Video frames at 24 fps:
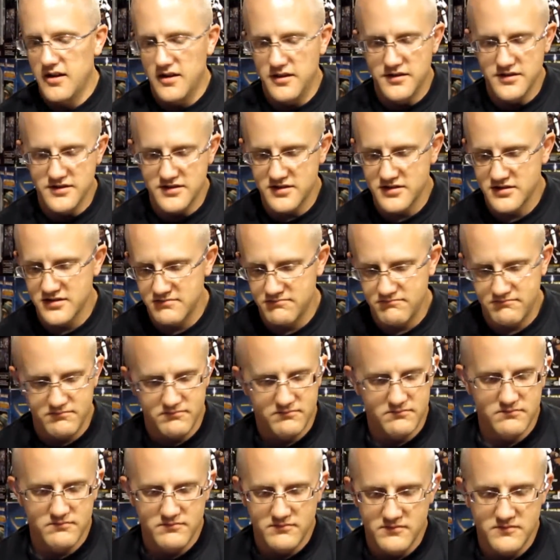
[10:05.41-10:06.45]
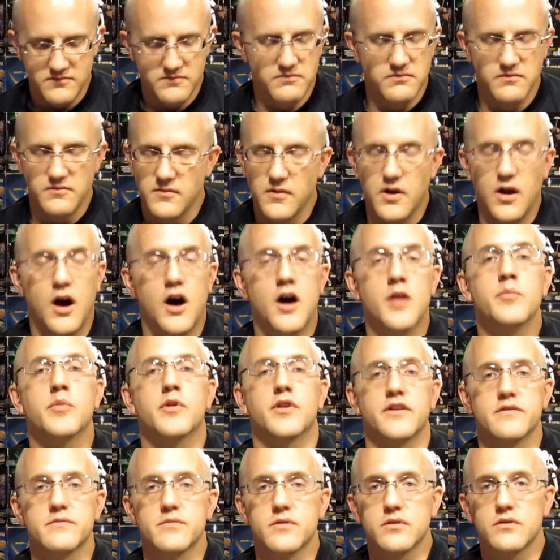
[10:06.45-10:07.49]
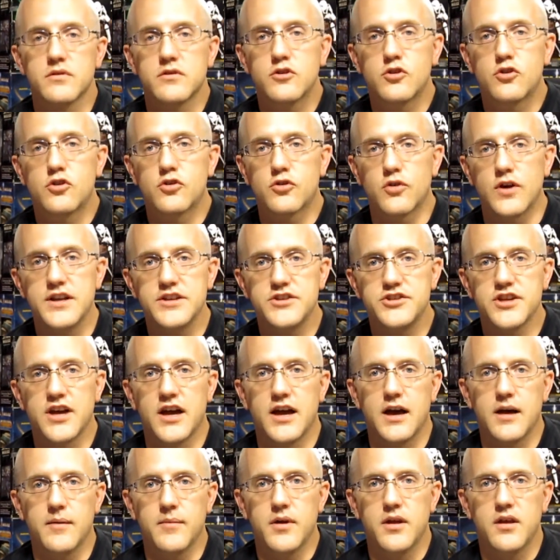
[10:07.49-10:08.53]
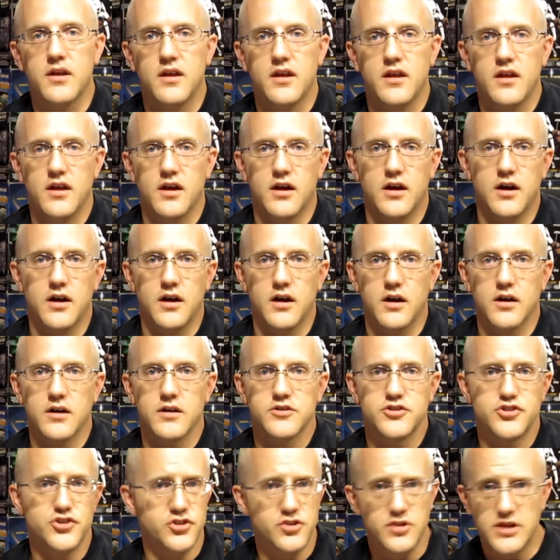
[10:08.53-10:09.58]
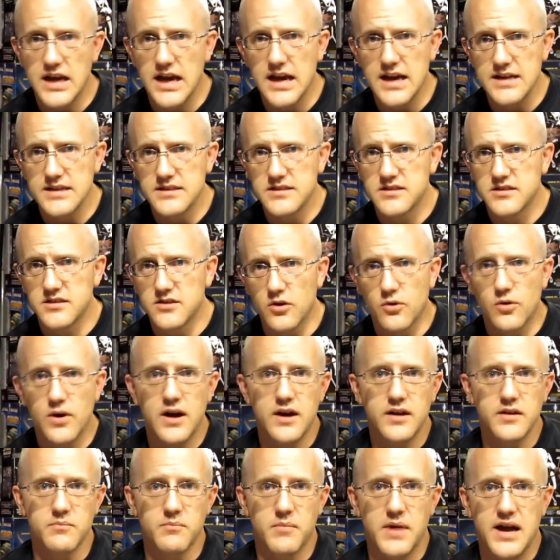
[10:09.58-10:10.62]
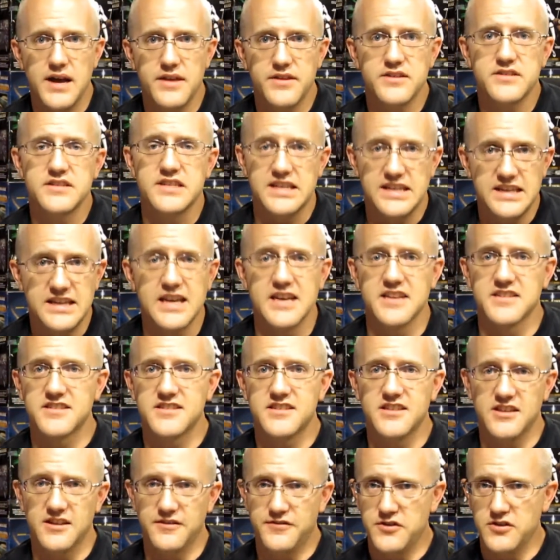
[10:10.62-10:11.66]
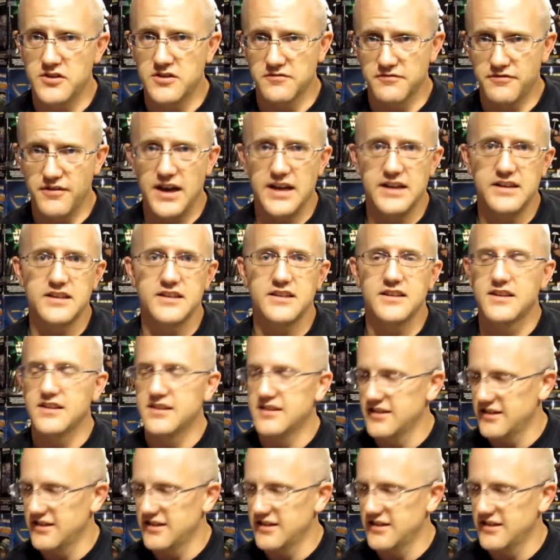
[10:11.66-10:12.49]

This unbelievable, great job. Should you guys go out and buy this? Yes, if you can find it.